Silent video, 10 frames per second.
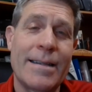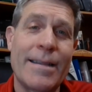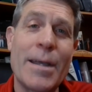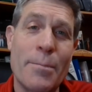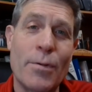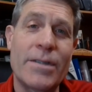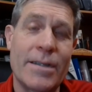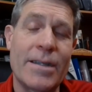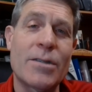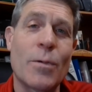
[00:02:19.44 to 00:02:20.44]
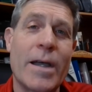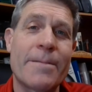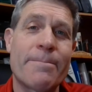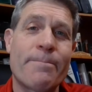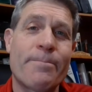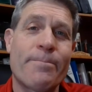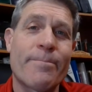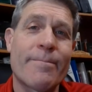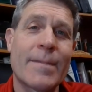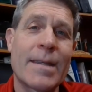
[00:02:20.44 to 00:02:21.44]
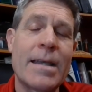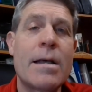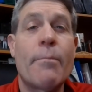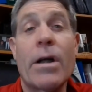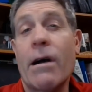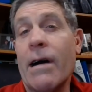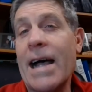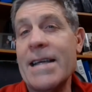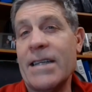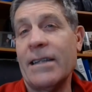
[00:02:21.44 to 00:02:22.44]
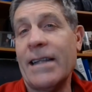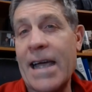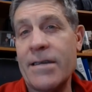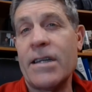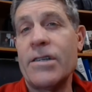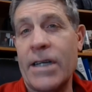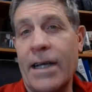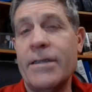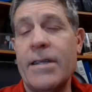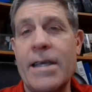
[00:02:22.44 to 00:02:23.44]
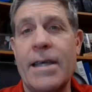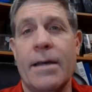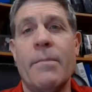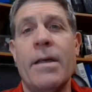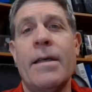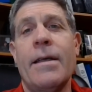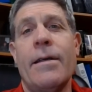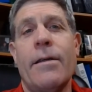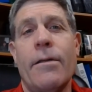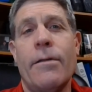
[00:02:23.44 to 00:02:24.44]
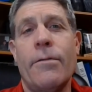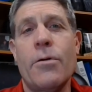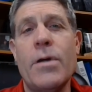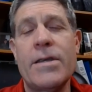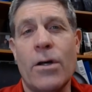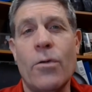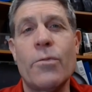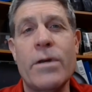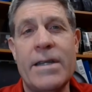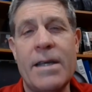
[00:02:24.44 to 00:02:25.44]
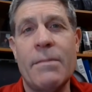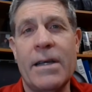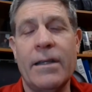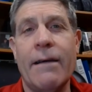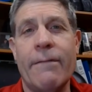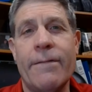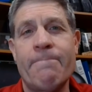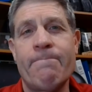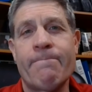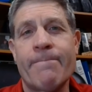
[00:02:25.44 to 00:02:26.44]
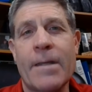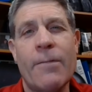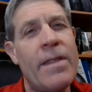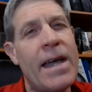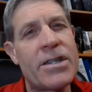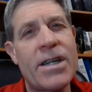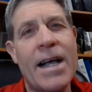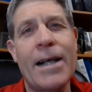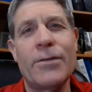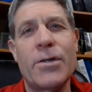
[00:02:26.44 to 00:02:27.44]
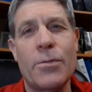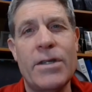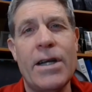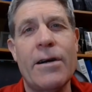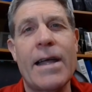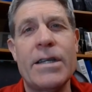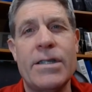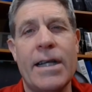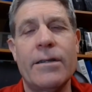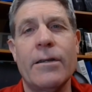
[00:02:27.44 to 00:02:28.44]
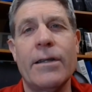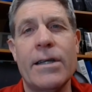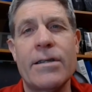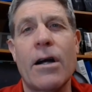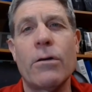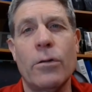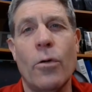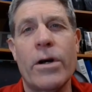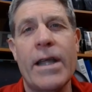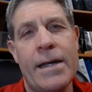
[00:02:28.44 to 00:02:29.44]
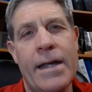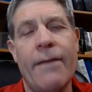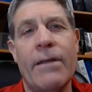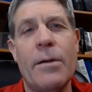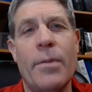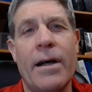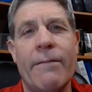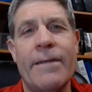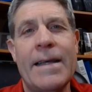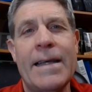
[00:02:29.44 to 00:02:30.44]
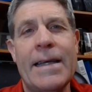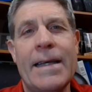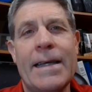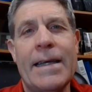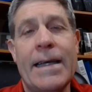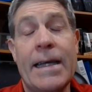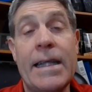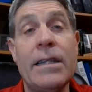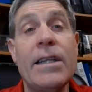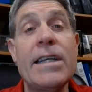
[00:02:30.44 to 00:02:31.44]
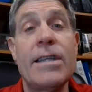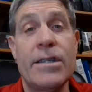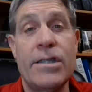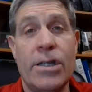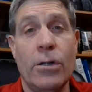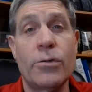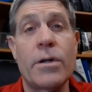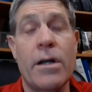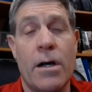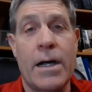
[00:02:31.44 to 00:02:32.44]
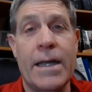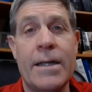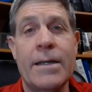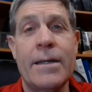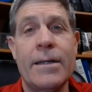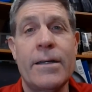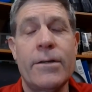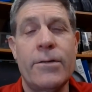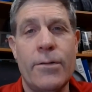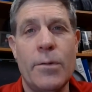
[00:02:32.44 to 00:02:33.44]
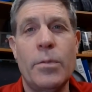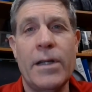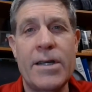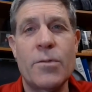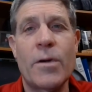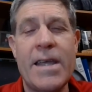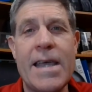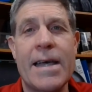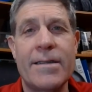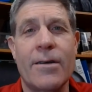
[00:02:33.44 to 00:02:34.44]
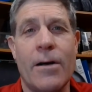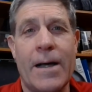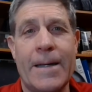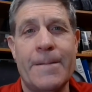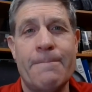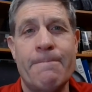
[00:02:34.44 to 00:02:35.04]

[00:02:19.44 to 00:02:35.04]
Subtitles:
The hymn puts it this way: "But our eyes at last shall see him through his own redeeming love. For that child so dear and gentle is our Lord in heaven above, and he leads his children on to the place where he has gone."